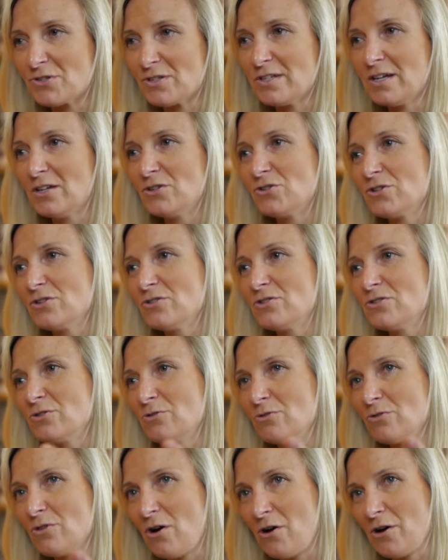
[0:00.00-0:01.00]
attention
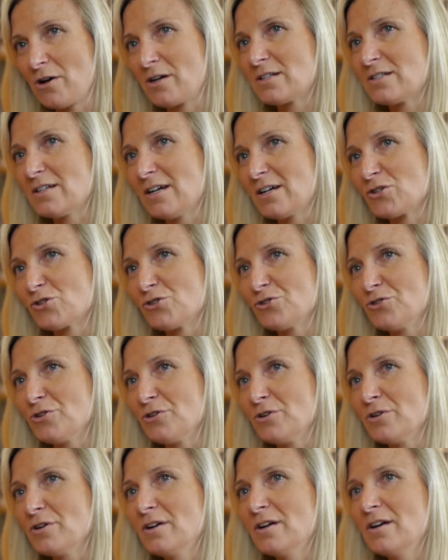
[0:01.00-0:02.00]
to the
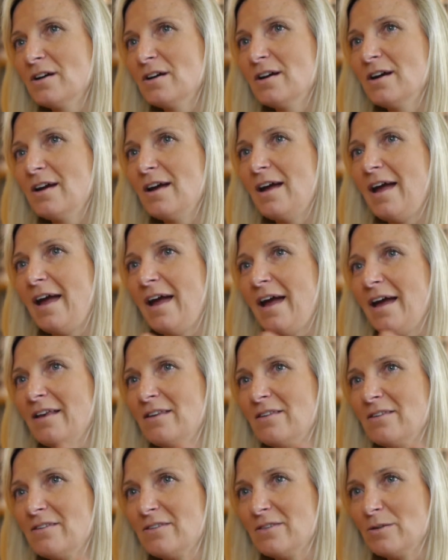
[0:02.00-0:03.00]
architecture
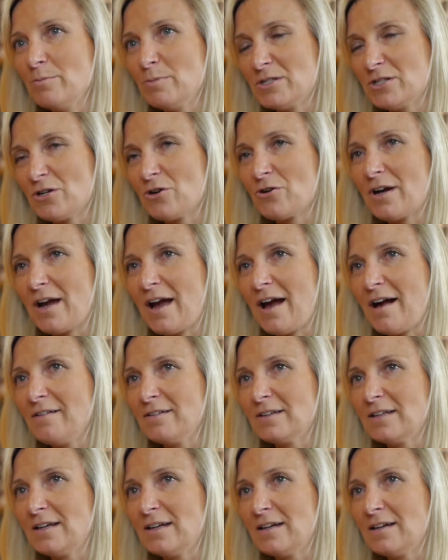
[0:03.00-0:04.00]
and the
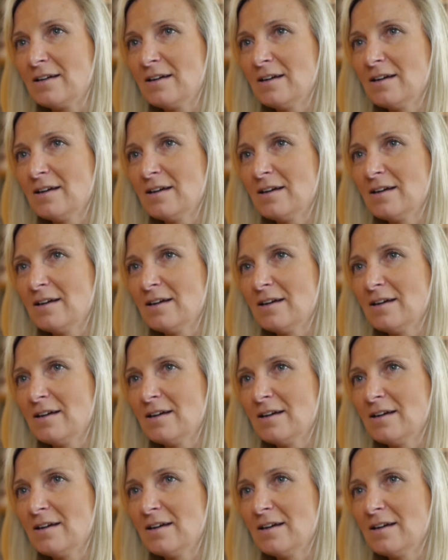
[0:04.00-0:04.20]
materiality,